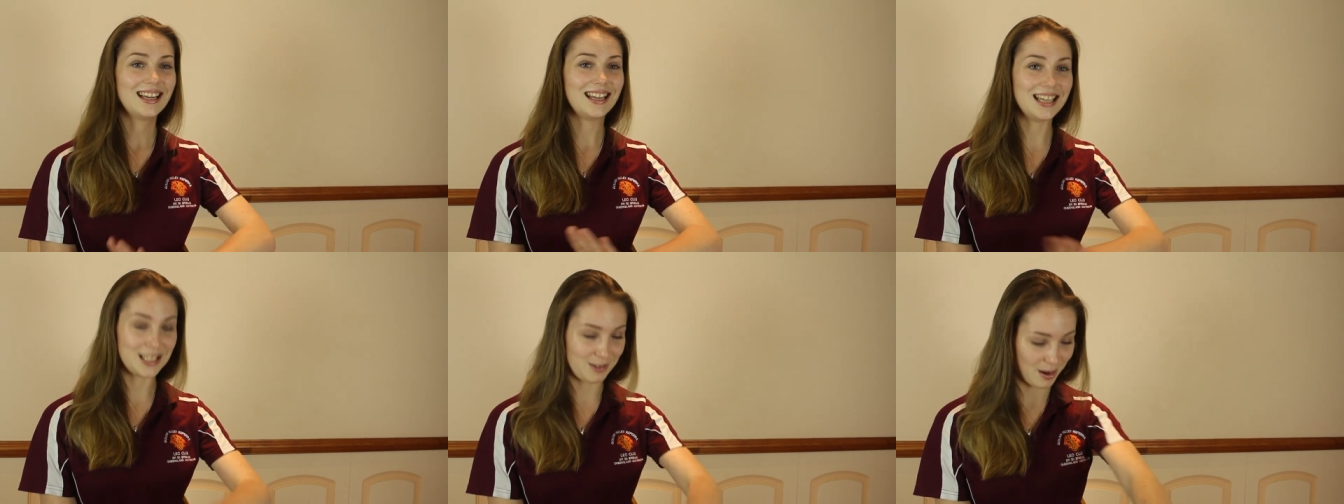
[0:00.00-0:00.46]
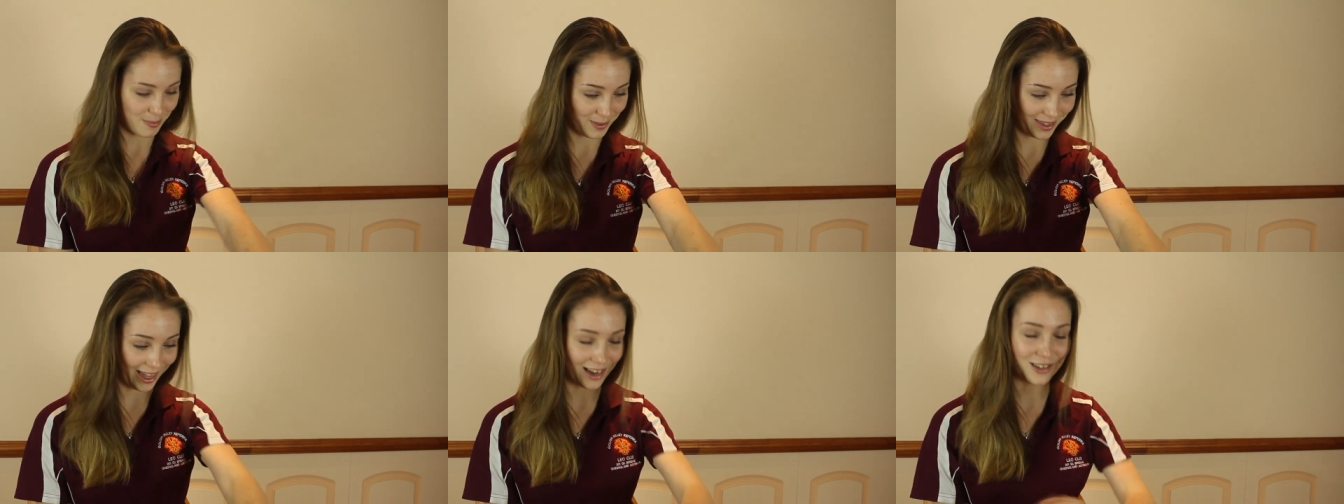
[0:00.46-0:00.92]
Here's your
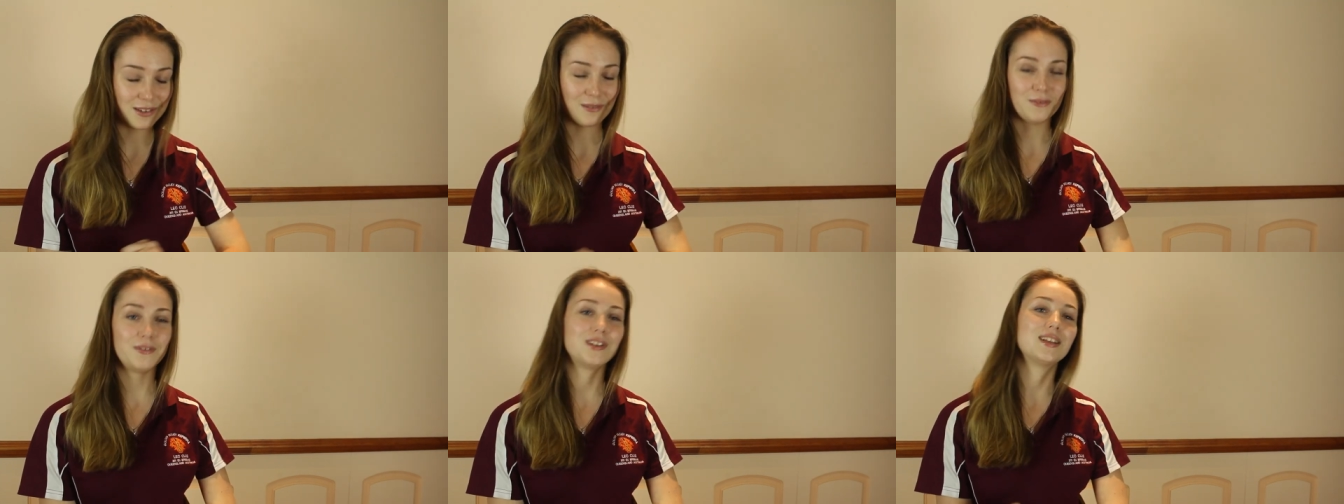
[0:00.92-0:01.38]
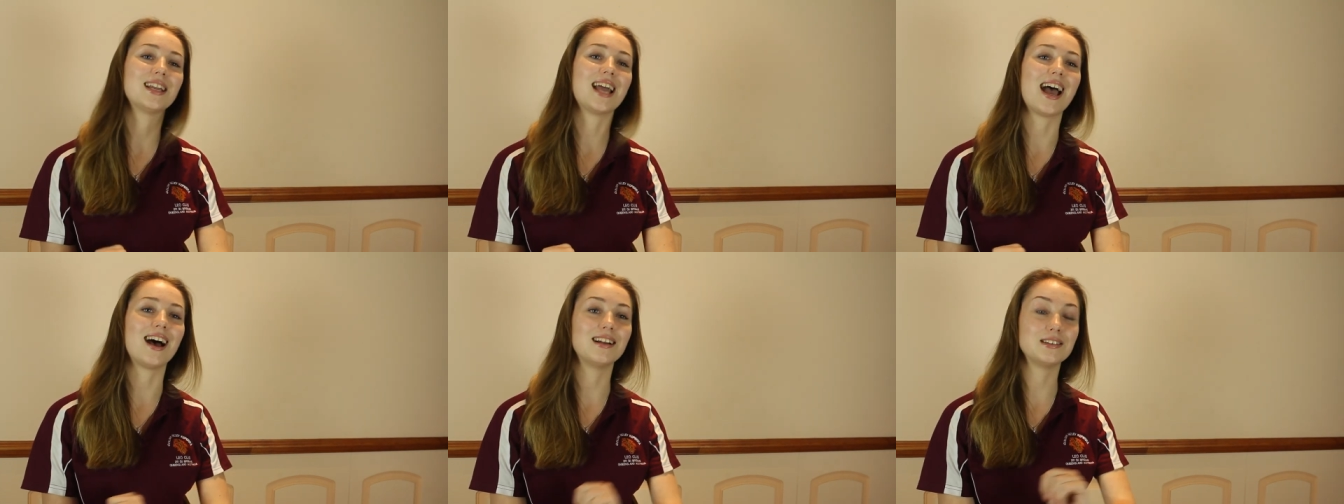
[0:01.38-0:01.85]
application, fill
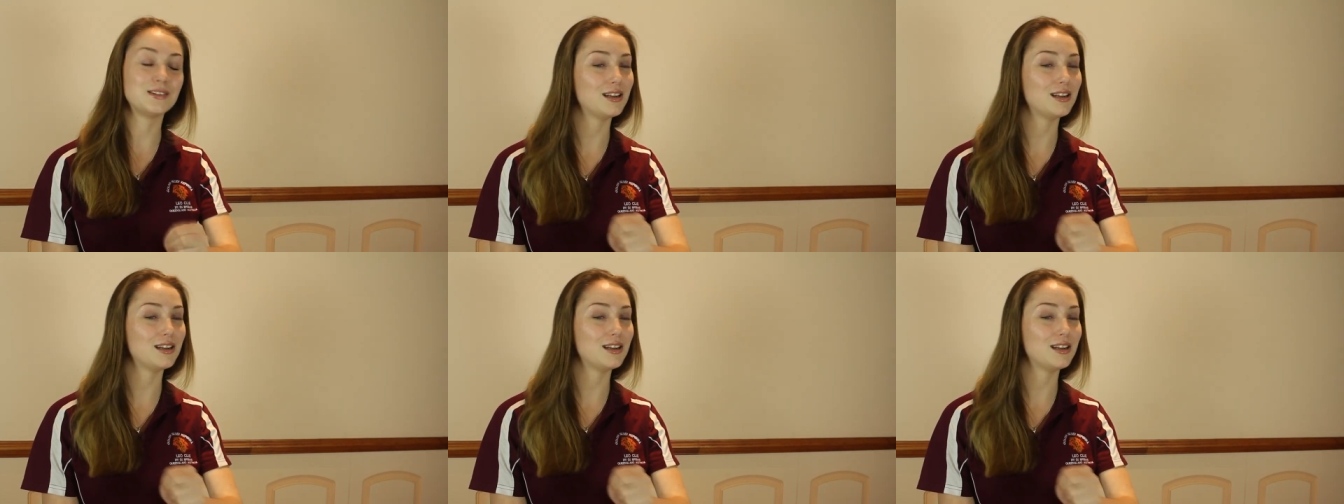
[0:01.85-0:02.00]
it out.